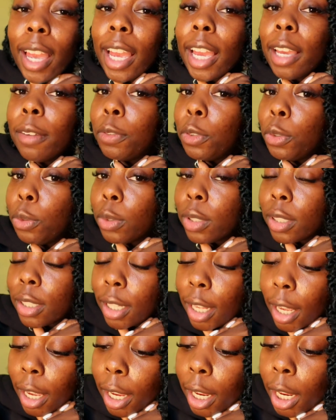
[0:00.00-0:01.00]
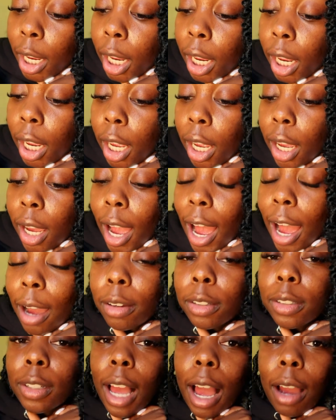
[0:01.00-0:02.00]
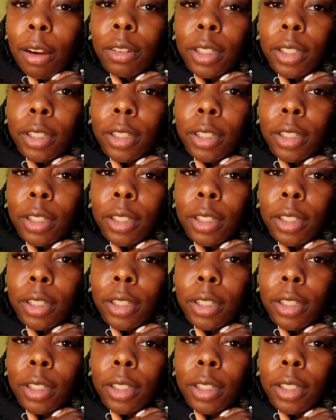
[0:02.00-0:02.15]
If you stay, I